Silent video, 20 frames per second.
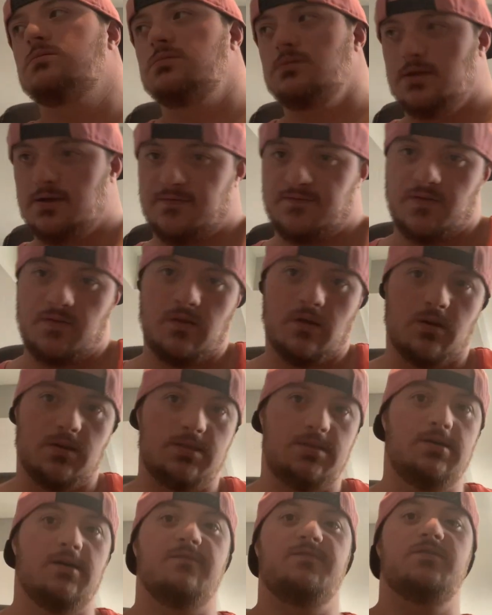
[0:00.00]
even though
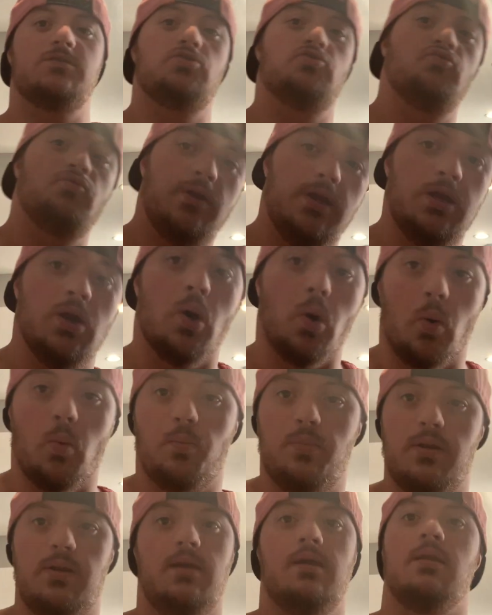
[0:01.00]
stuff is
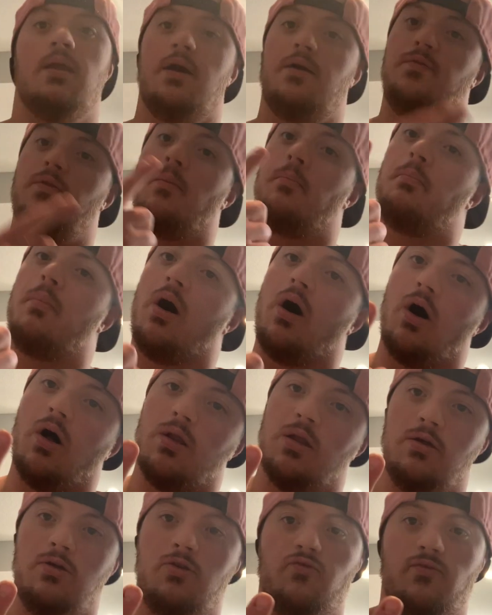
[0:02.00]
reopening, like the
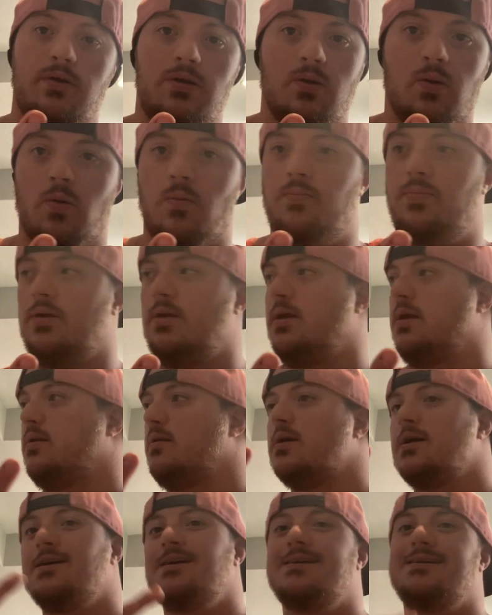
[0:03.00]
mall is reopening,
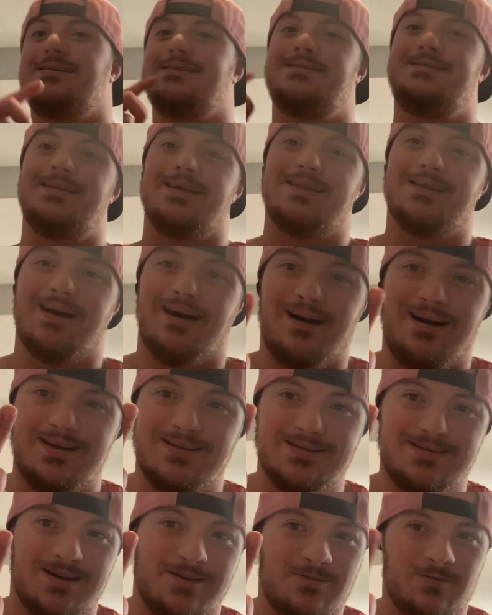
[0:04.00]

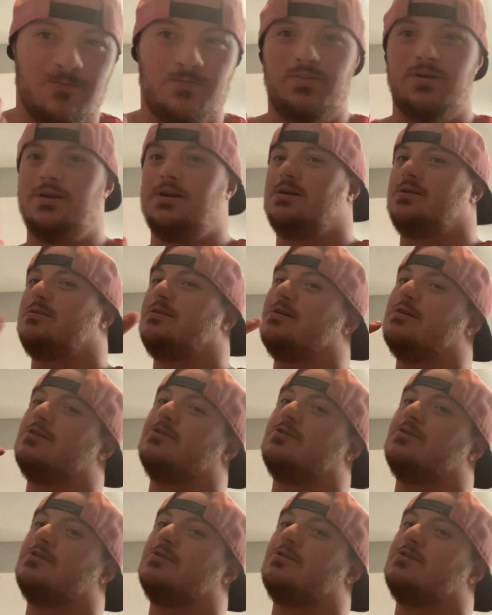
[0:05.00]
salons are opening,